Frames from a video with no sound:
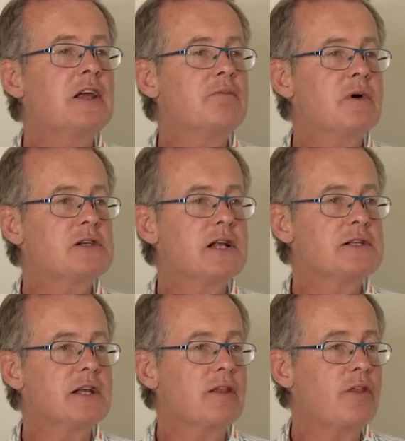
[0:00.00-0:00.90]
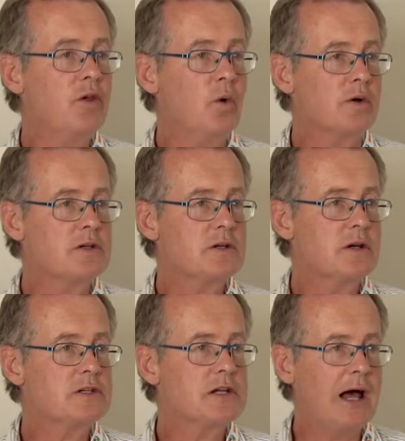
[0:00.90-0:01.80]
much less thought
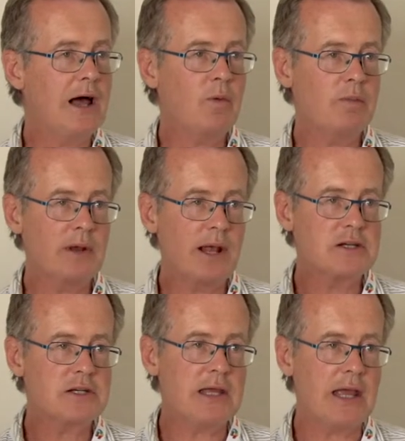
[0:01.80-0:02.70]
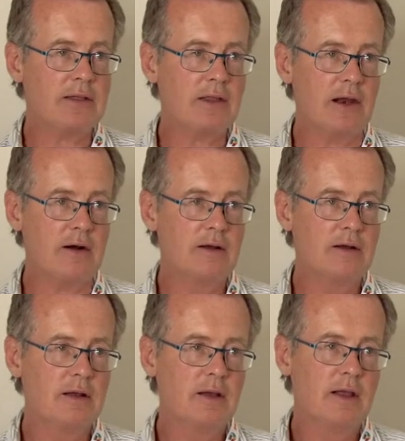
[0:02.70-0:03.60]
to how we might actually get there.
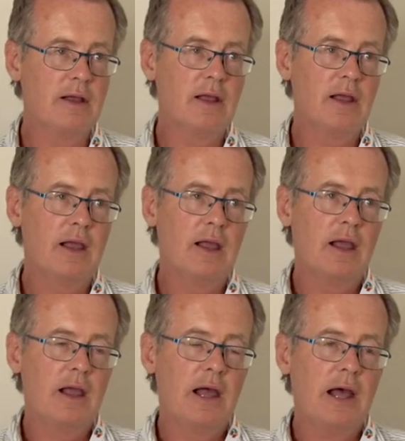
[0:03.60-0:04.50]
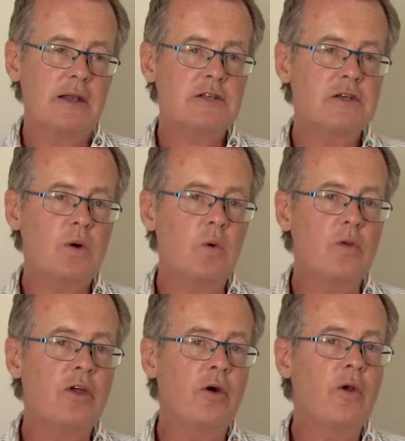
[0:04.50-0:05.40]
And so
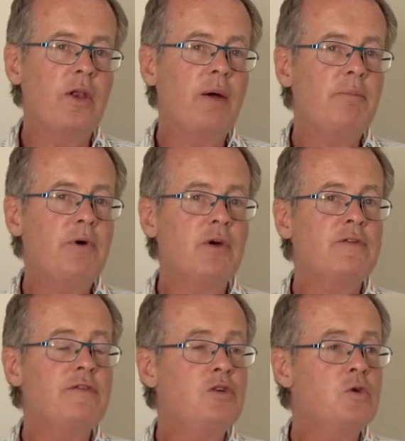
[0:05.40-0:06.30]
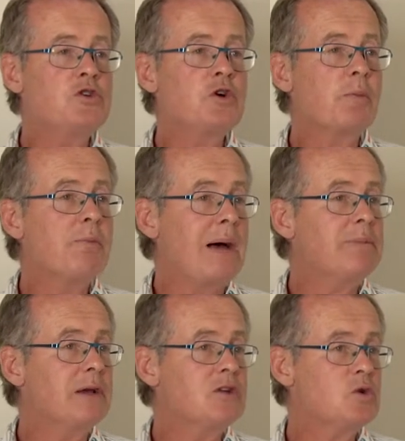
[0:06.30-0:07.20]
there are a number of future
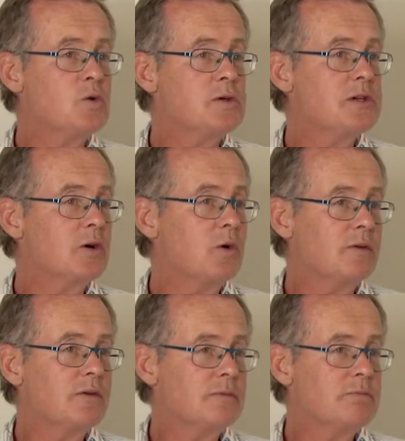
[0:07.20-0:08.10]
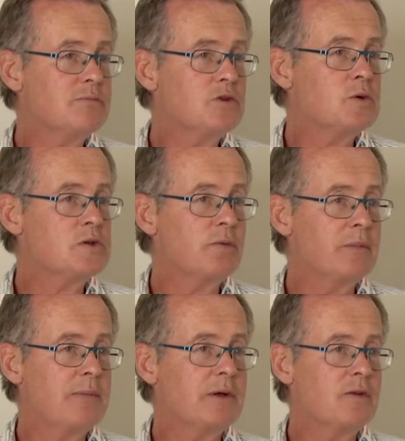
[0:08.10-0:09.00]
mapping tools, they're called tools for
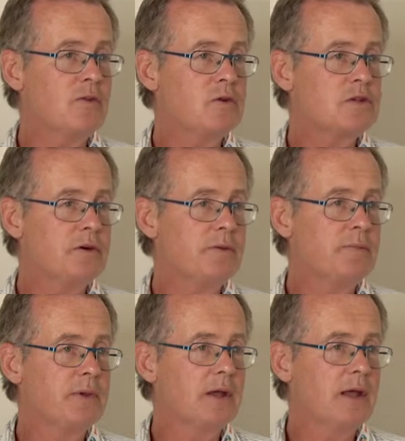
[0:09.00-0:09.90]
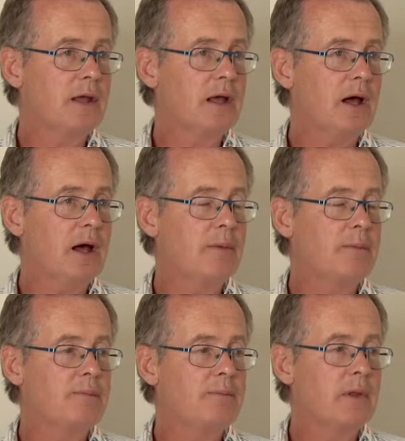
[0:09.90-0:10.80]
mapping the future,
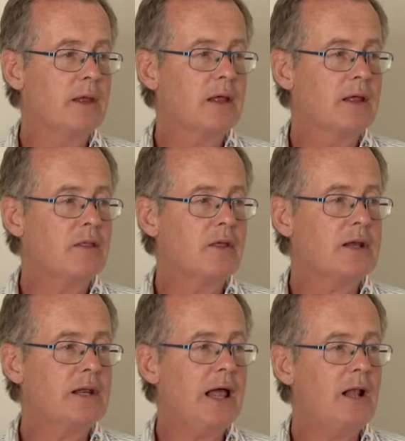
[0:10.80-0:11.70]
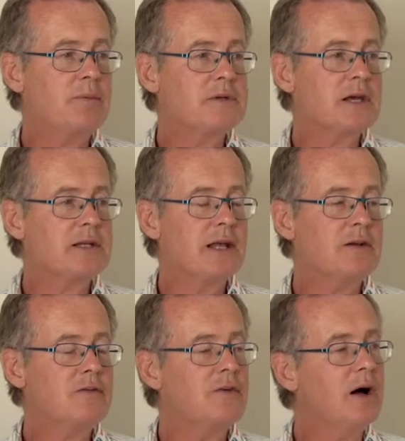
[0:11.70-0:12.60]
that can help us
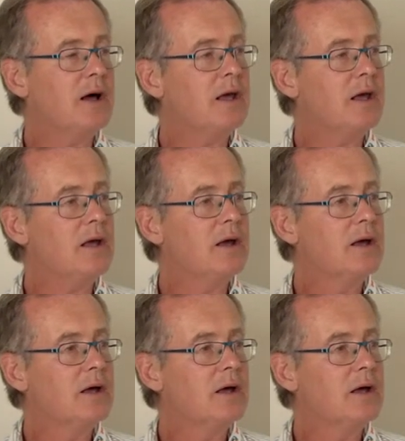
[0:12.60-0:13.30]
identify